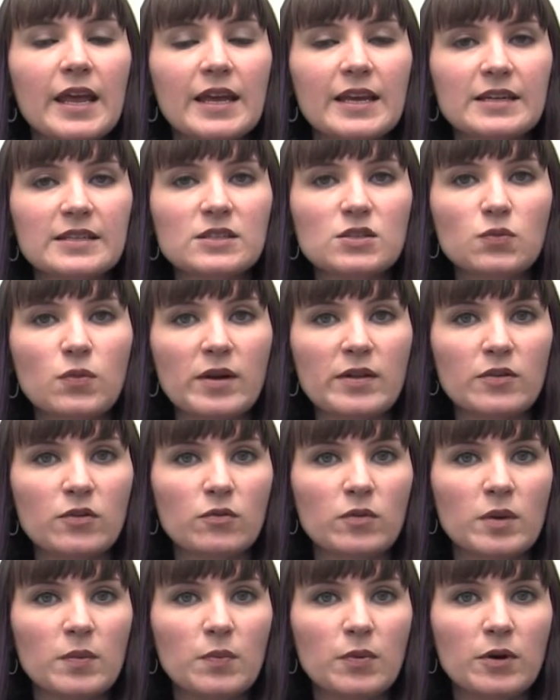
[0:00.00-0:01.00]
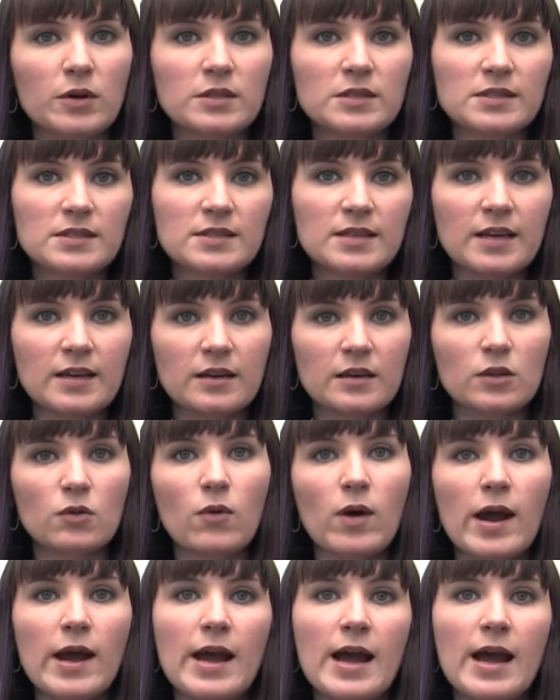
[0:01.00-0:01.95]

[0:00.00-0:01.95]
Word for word: is whether we put steak on the y